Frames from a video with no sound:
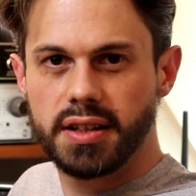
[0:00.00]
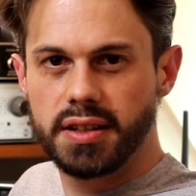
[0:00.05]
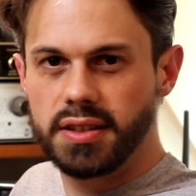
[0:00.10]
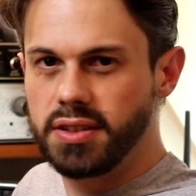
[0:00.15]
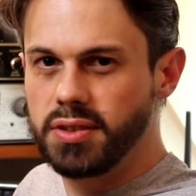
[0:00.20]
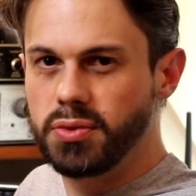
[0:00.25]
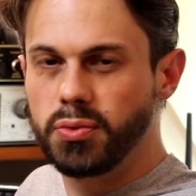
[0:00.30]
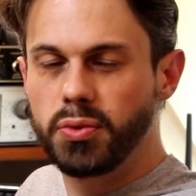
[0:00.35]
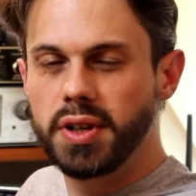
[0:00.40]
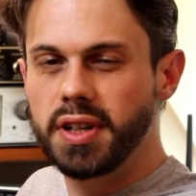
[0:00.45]

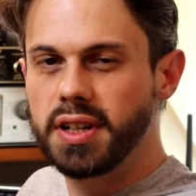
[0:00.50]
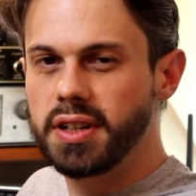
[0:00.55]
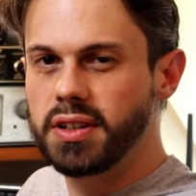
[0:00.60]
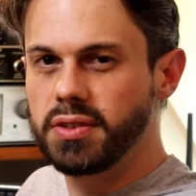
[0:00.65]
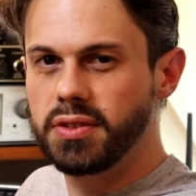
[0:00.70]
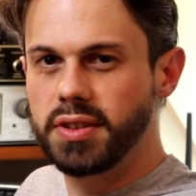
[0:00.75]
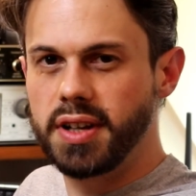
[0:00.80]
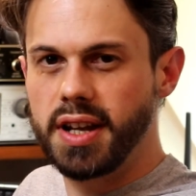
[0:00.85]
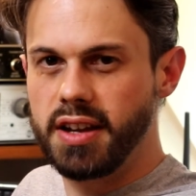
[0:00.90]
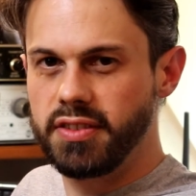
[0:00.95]
you really
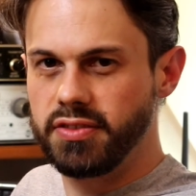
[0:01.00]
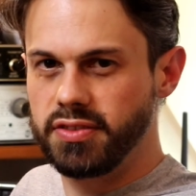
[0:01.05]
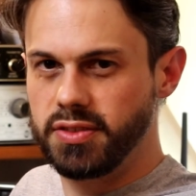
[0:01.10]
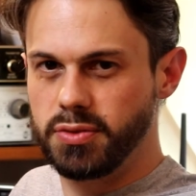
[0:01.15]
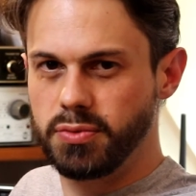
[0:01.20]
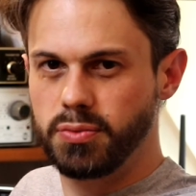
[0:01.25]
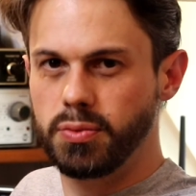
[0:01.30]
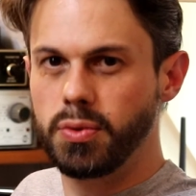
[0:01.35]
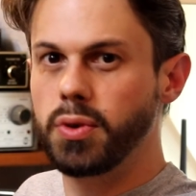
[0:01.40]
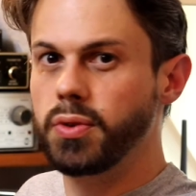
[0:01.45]
don't have to
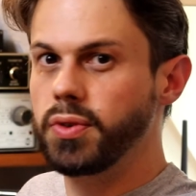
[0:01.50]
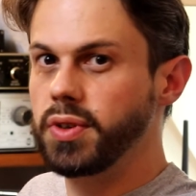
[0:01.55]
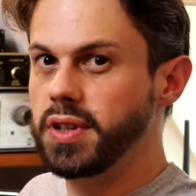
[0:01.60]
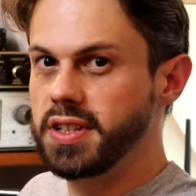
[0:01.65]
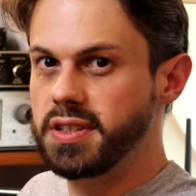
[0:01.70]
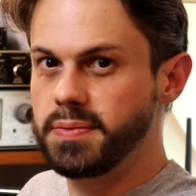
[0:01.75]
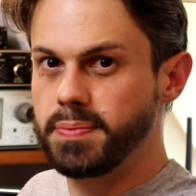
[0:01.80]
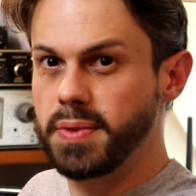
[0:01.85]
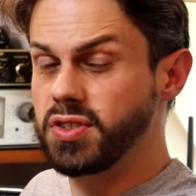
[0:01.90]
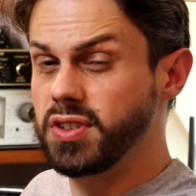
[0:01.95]
worry,
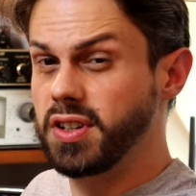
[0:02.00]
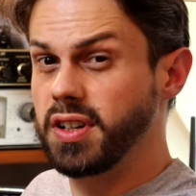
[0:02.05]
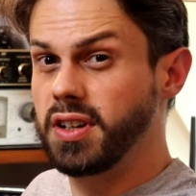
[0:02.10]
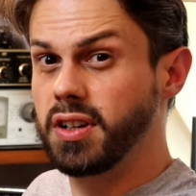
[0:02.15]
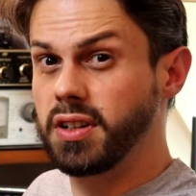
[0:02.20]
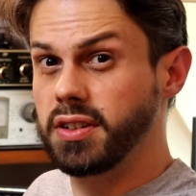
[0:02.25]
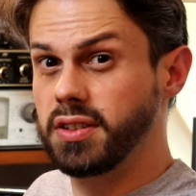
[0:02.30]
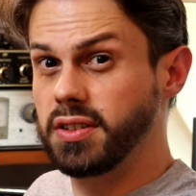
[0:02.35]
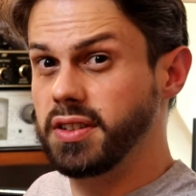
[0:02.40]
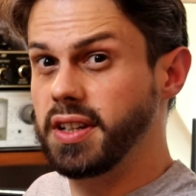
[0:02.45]
especially
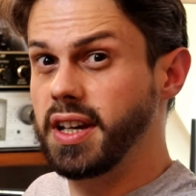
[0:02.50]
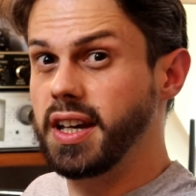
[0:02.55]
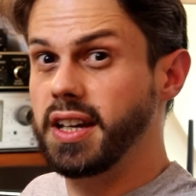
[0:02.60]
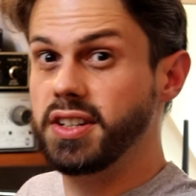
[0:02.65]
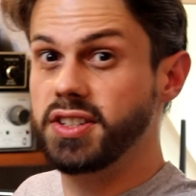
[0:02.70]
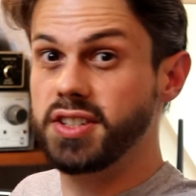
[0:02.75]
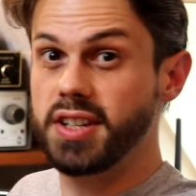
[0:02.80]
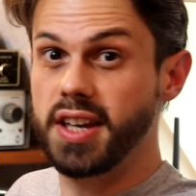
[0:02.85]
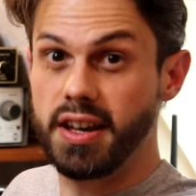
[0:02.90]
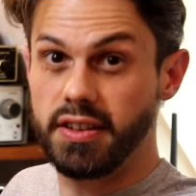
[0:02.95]
not on
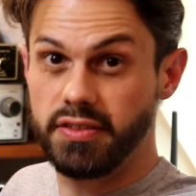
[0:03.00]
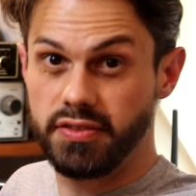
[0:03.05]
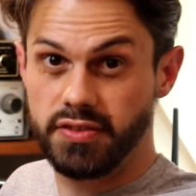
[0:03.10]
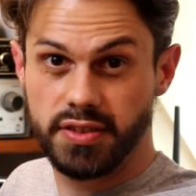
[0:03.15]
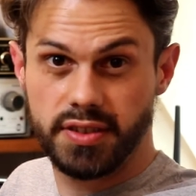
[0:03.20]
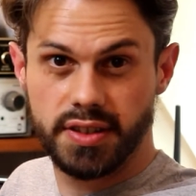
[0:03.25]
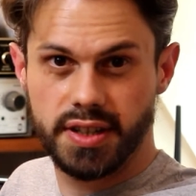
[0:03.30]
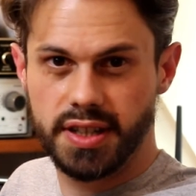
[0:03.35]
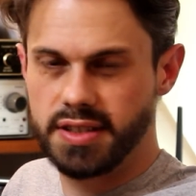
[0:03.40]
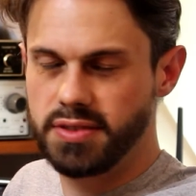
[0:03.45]
HF.
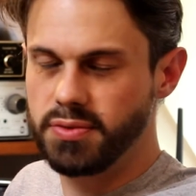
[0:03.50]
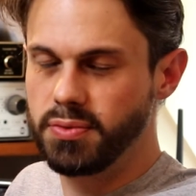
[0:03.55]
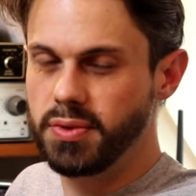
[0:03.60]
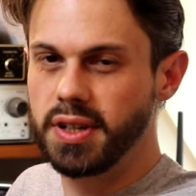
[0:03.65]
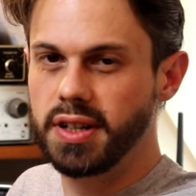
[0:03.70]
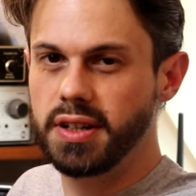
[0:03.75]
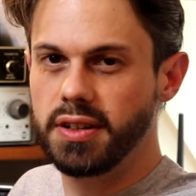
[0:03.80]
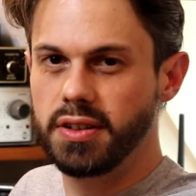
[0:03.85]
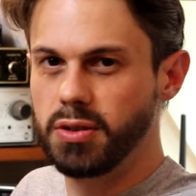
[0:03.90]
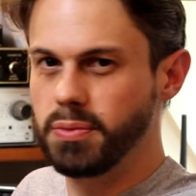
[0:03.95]
It's
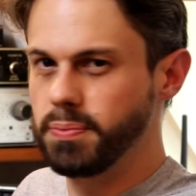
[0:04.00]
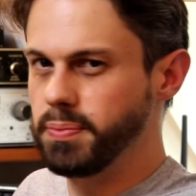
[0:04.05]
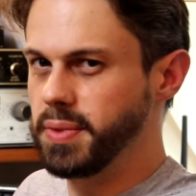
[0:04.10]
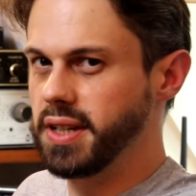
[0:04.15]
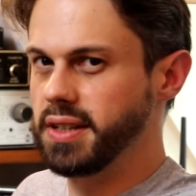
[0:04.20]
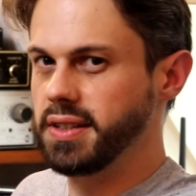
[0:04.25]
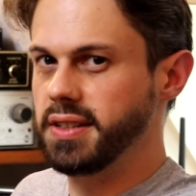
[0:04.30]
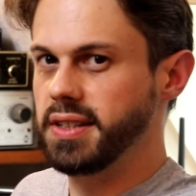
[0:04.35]
really no big